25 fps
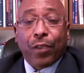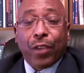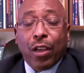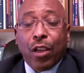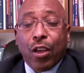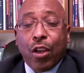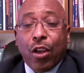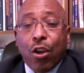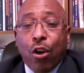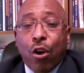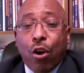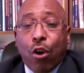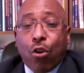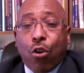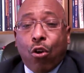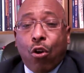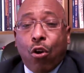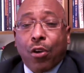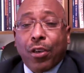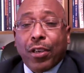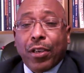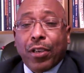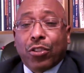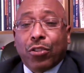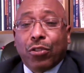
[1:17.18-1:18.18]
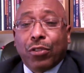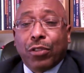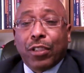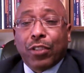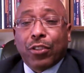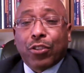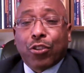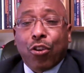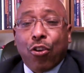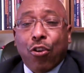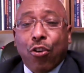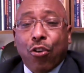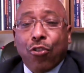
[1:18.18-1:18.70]
According to an
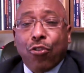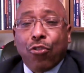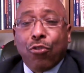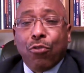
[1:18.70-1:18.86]
internal